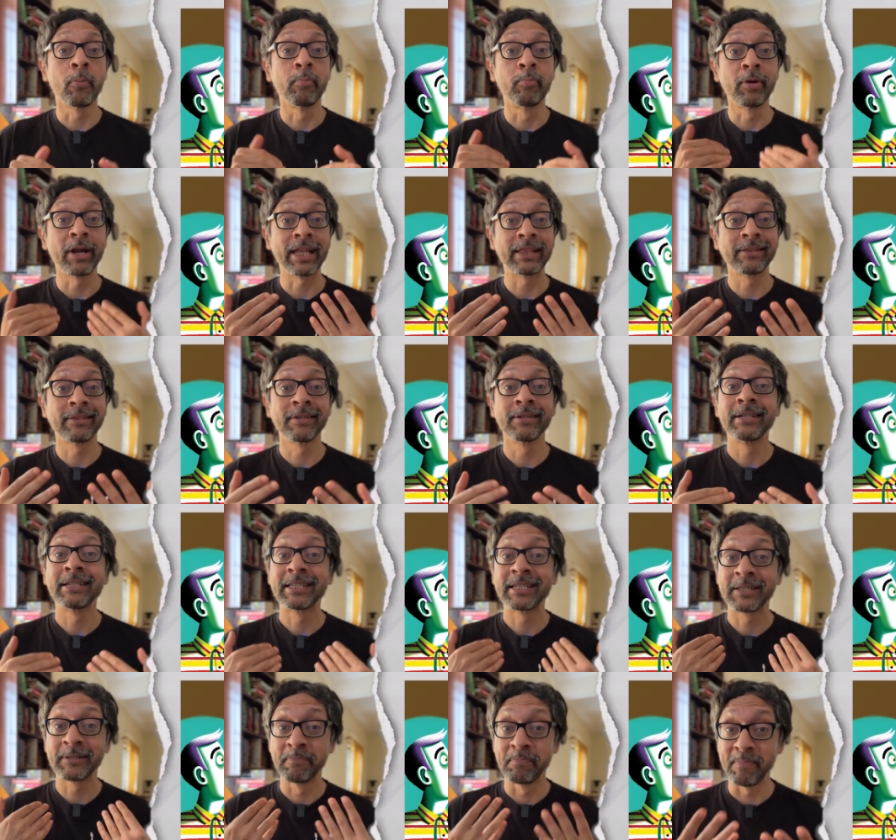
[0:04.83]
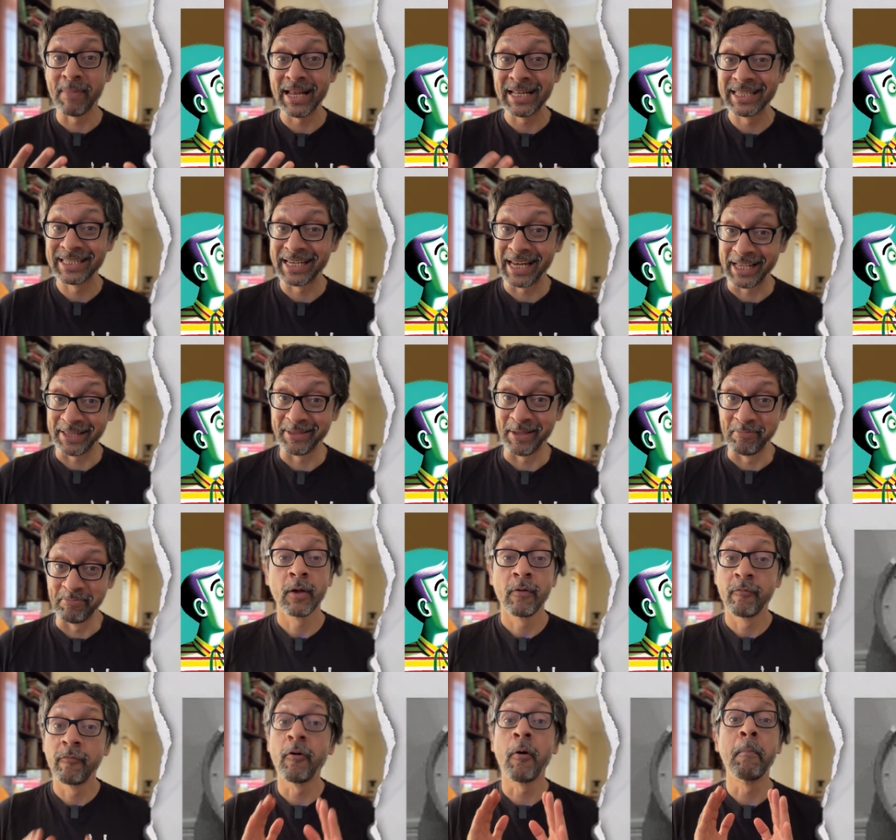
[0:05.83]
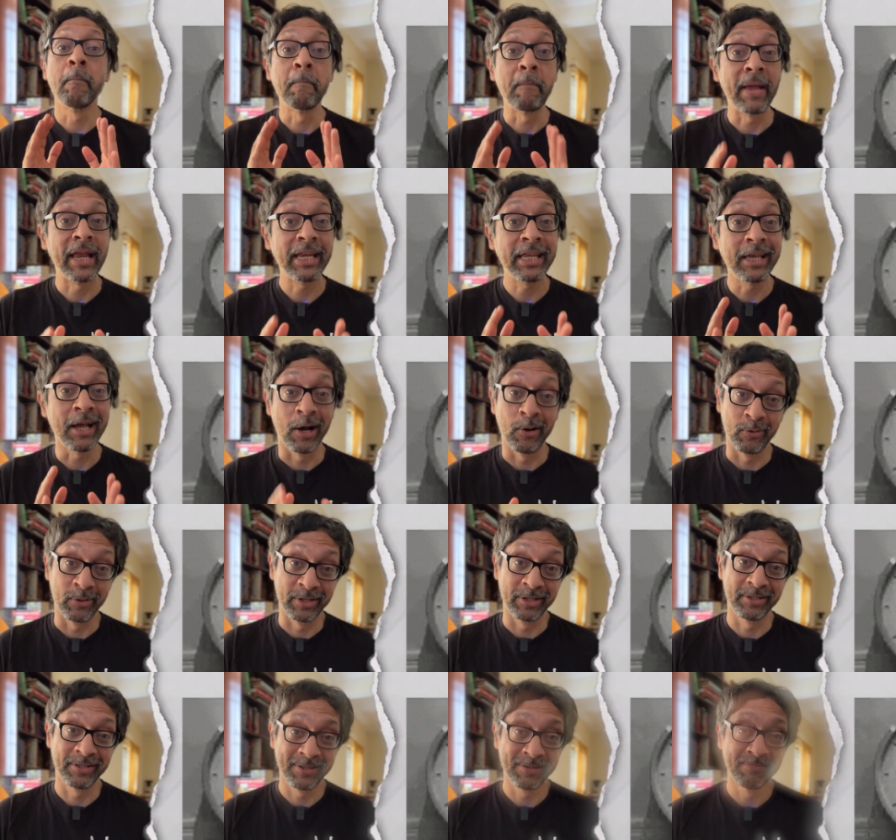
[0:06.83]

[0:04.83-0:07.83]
breath smells like them for many hours?